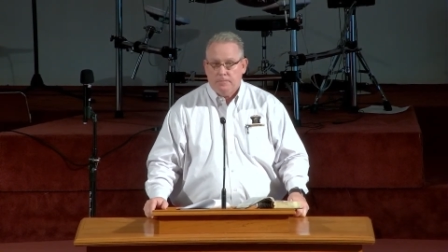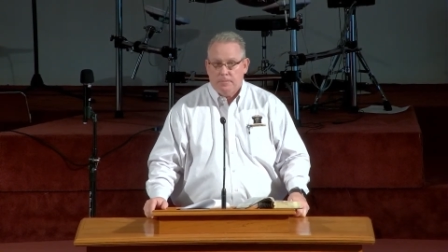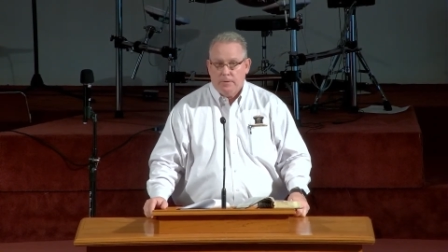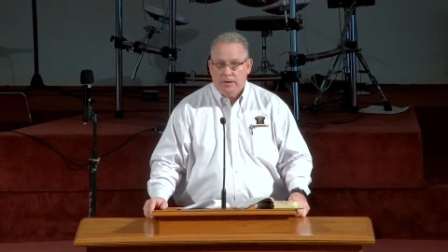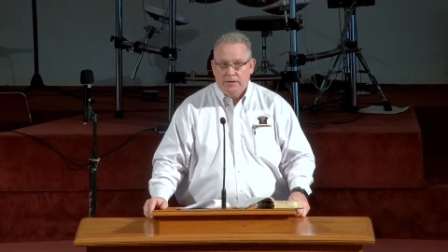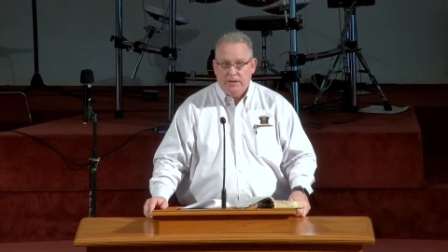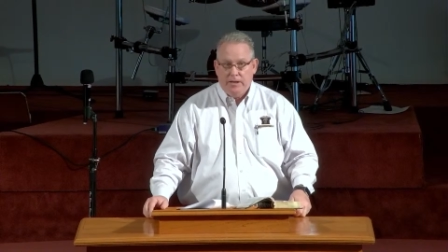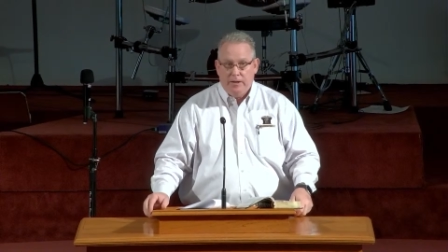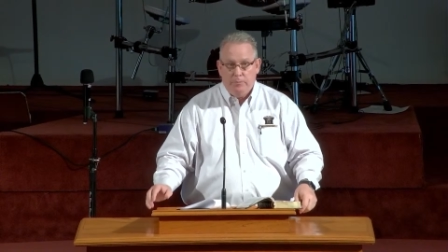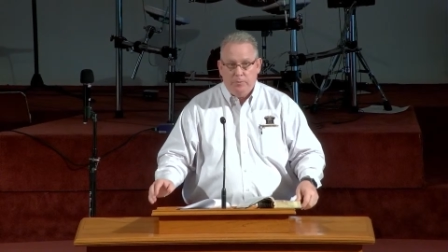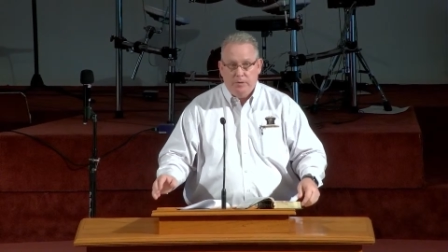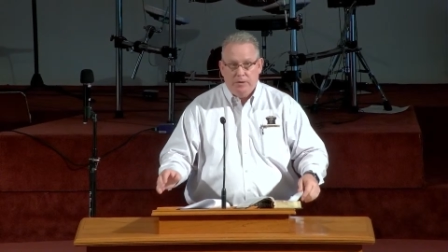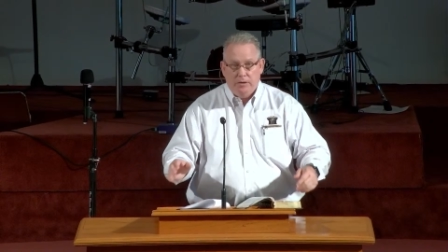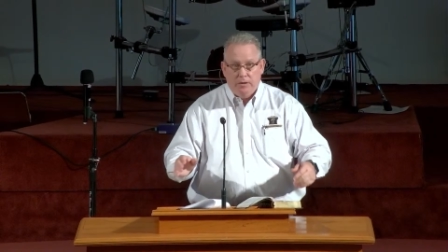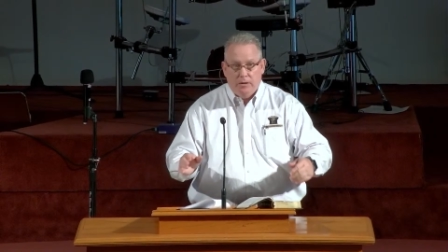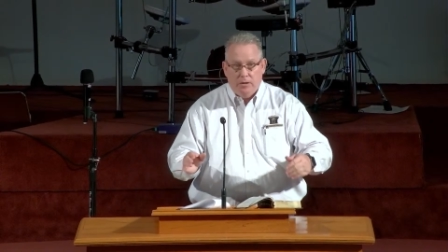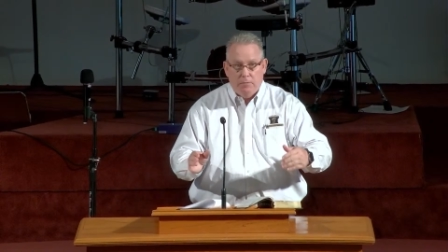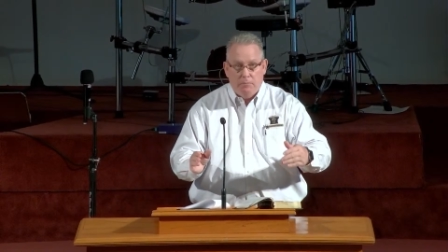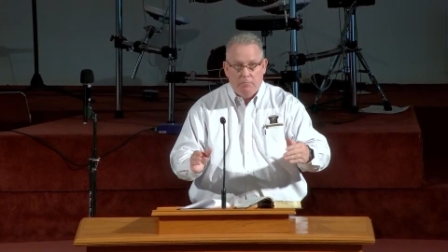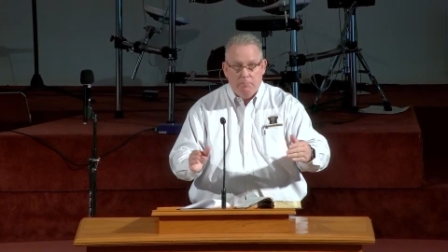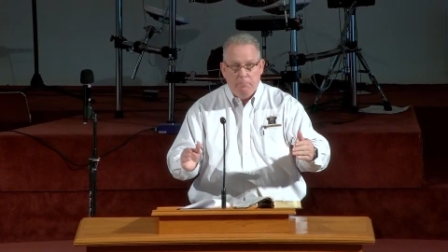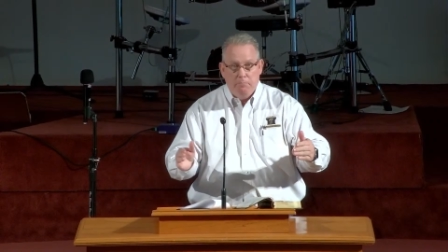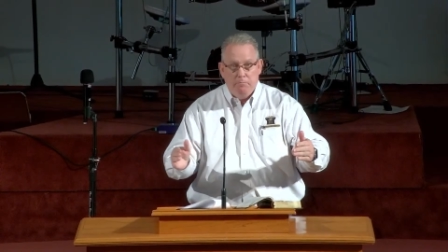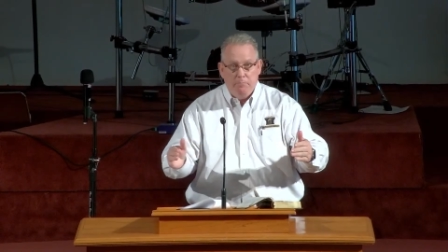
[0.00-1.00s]
And they've been
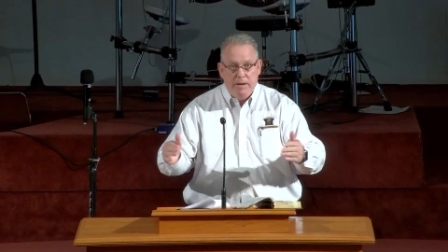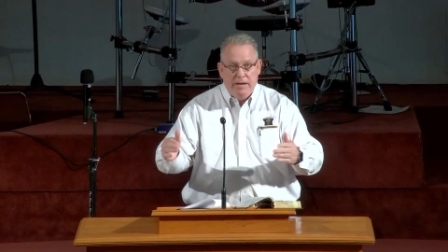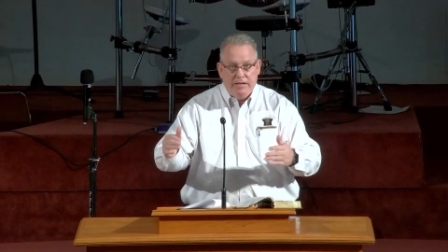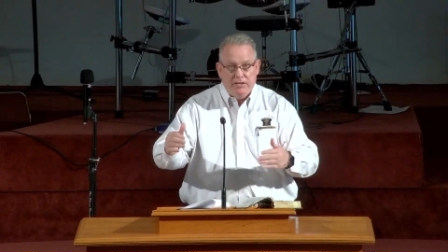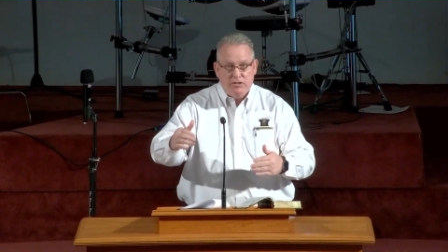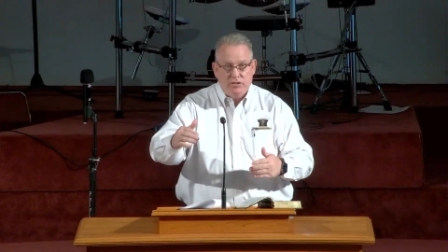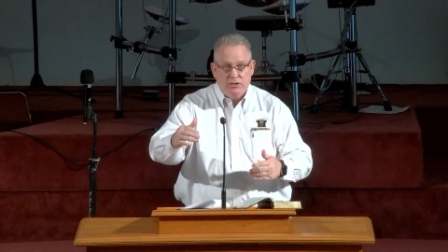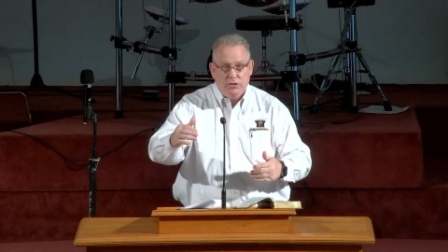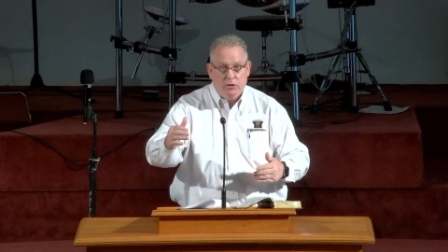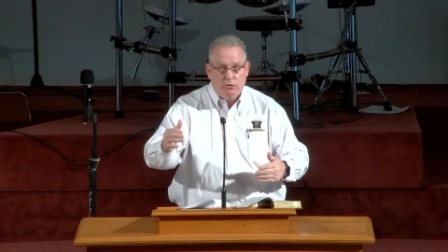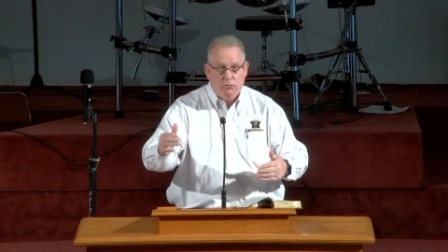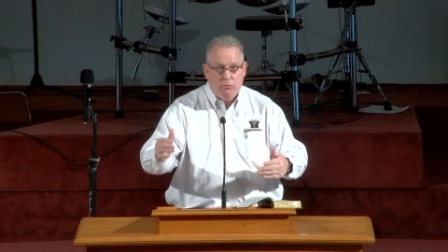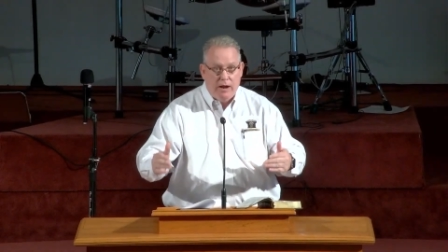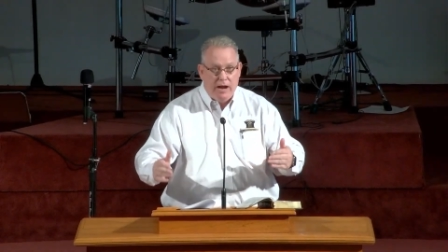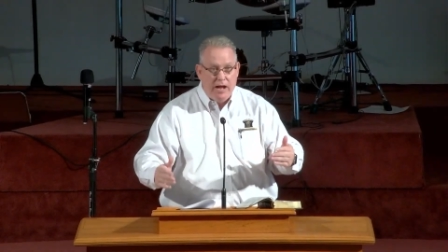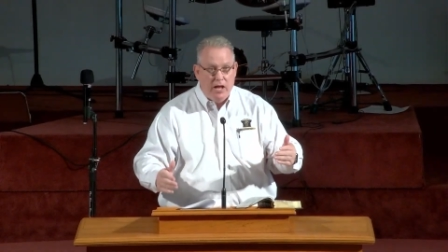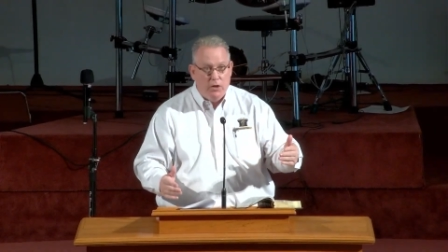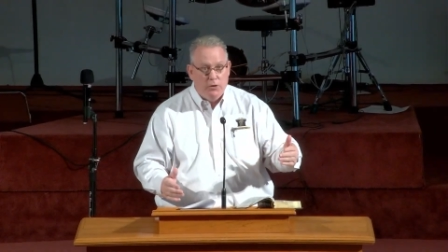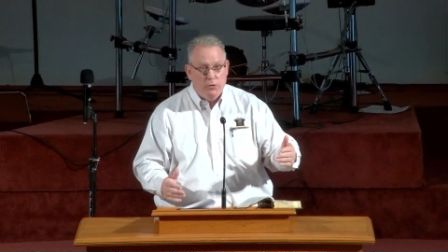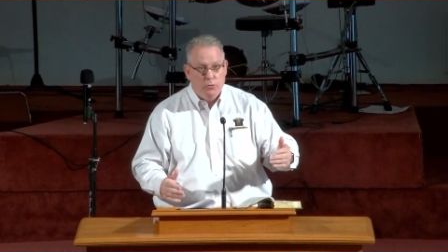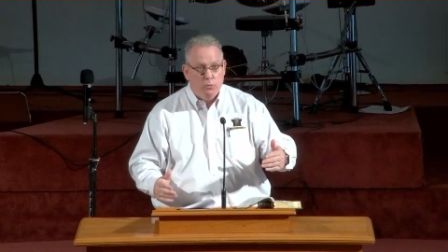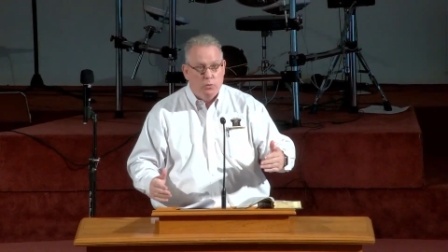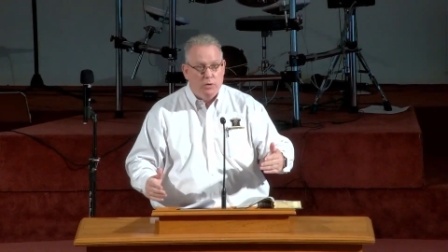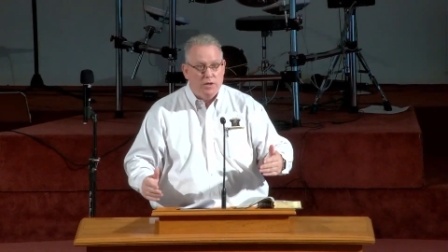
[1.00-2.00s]
messing
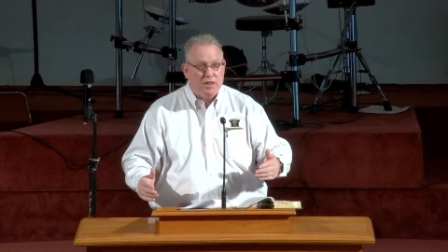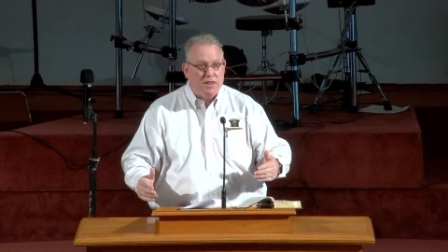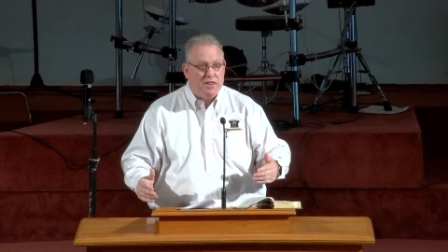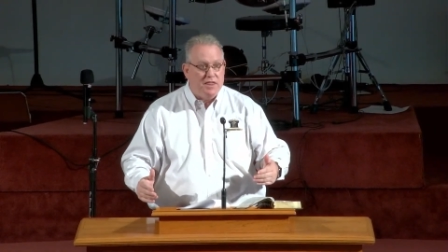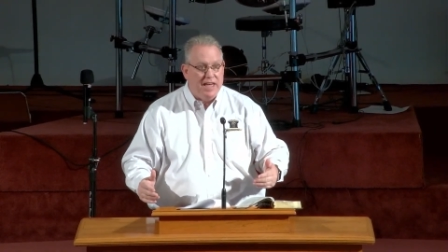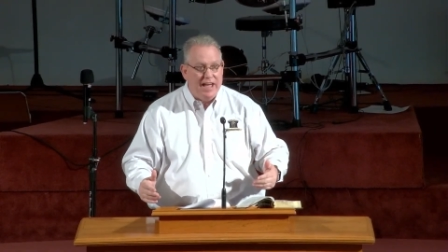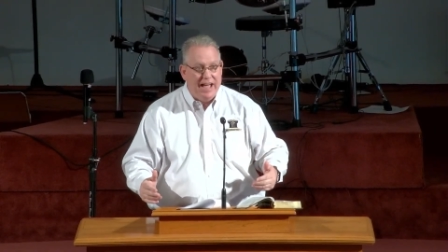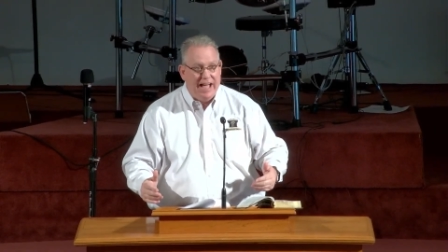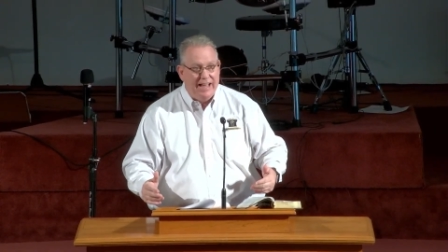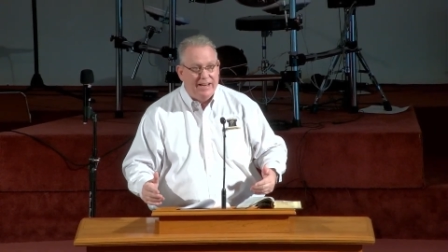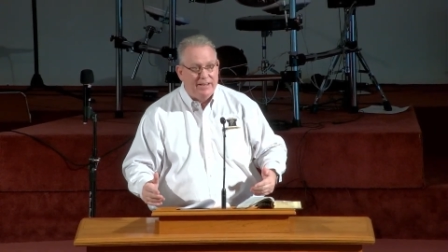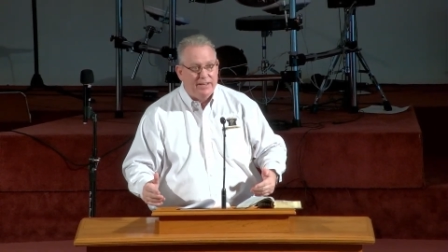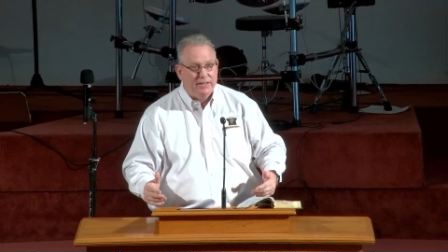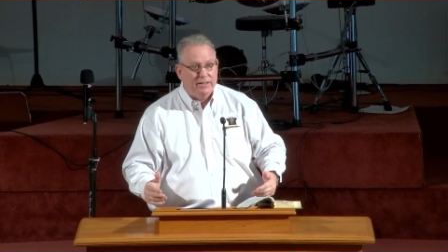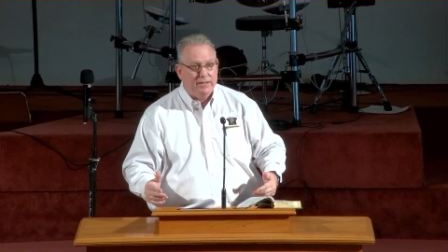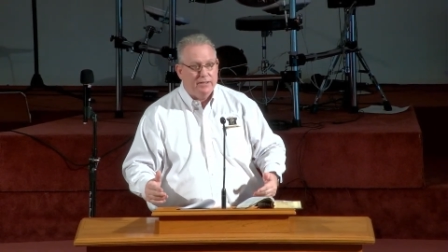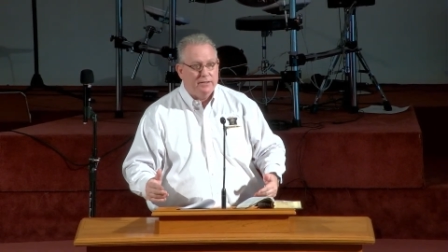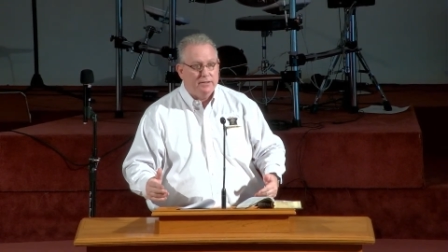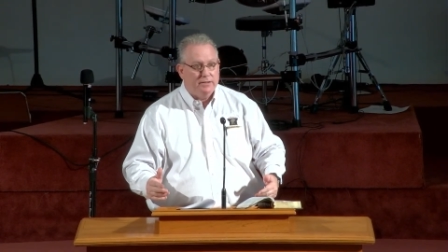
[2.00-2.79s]
around with that